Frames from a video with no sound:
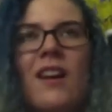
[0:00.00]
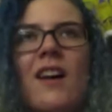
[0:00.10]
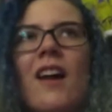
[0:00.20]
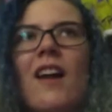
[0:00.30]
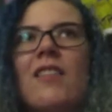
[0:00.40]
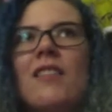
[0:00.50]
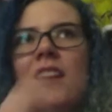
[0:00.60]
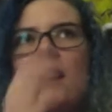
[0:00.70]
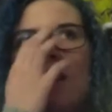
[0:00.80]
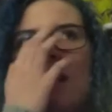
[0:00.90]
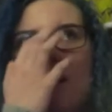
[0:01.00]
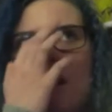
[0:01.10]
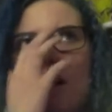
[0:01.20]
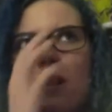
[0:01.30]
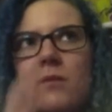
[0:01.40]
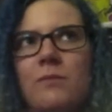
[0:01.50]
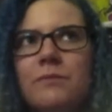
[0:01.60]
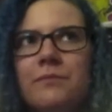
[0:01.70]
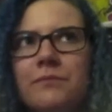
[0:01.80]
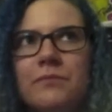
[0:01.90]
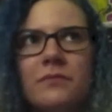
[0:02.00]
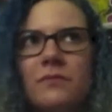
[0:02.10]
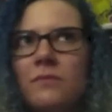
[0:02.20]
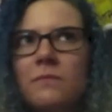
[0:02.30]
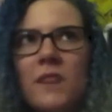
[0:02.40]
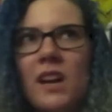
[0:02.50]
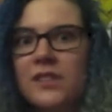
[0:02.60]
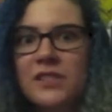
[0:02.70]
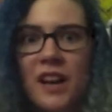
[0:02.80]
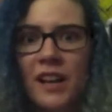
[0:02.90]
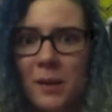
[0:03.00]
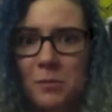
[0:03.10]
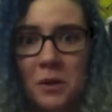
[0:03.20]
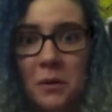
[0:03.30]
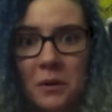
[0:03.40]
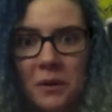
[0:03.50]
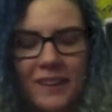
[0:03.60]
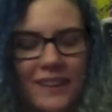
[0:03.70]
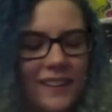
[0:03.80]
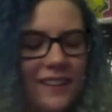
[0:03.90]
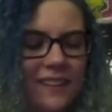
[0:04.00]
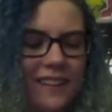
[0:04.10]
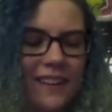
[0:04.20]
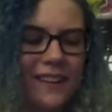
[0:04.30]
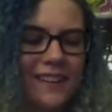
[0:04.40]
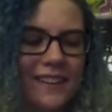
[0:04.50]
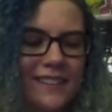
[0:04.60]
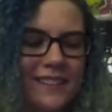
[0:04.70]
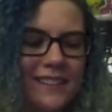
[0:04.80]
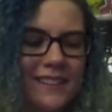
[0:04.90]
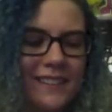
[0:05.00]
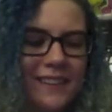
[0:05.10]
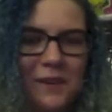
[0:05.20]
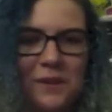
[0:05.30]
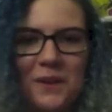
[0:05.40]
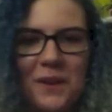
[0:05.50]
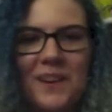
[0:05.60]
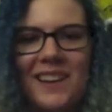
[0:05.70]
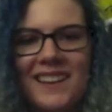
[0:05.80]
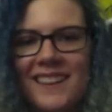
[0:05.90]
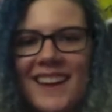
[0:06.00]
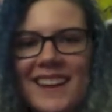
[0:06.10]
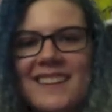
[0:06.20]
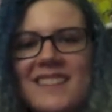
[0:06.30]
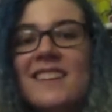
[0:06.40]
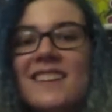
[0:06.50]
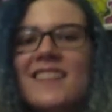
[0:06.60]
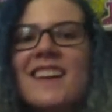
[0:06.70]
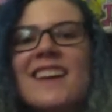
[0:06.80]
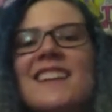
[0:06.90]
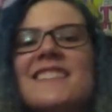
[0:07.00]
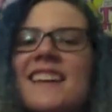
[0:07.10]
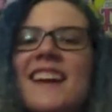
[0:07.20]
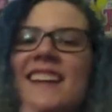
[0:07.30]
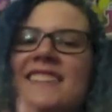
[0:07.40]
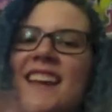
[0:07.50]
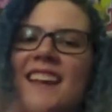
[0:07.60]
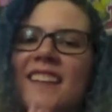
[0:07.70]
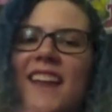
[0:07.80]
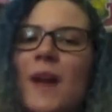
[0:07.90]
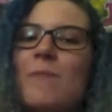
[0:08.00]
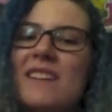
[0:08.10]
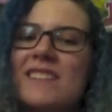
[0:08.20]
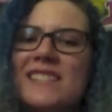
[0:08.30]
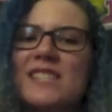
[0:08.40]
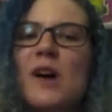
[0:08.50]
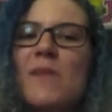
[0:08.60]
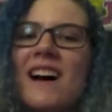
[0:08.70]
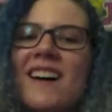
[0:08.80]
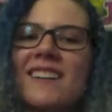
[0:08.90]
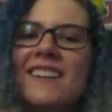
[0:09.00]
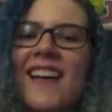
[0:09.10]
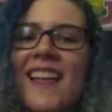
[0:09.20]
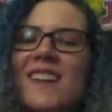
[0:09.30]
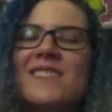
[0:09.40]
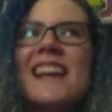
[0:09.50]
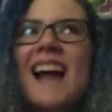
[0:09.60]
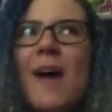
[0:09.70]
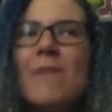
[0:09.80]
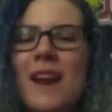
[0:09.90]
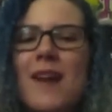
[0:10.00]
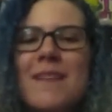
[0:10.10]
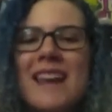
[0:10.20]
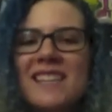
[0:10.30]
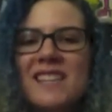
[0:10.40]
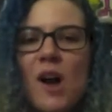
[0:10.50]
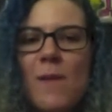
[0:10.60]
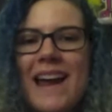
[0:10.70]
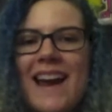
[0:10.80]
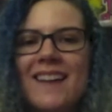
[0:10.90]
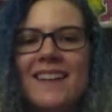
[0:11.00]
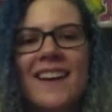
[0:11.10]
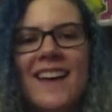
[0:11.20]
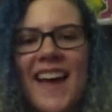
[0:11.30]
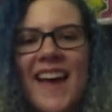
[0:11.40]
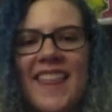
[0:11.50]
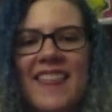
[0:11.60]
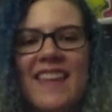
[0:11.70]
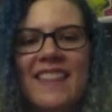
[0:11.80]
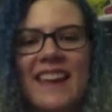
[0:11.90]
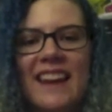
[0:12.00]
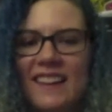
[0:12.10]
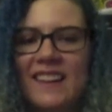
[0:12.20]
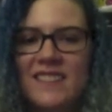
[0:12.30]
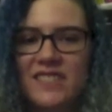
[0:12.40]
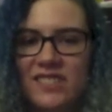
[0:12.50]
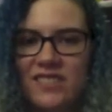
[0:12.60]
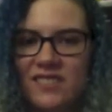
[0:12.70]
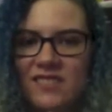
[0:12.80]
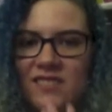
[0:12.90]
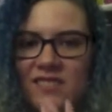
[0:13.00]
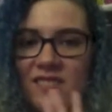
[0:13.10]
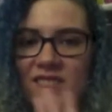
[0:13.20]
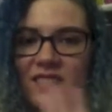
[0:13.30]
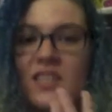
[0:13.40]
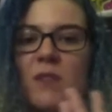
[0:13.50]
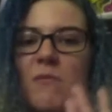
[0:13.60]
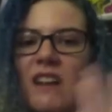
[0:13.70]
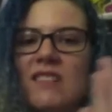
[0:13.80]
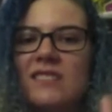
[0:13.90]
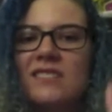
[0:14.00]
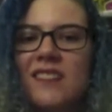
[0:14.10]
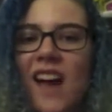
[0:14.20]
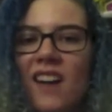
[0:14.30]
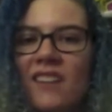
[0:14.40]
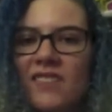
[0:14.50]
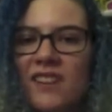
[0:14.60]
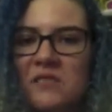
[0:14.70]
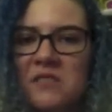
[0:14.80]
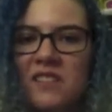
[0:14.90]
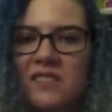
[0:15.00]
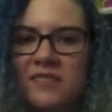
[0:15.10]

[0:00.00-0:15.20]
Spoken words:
and then I just kind of kept going with it, and I don't know, it's like I built a snowball, and I was like, I'm gonna make a snowman, and then like it just snowballed out of control.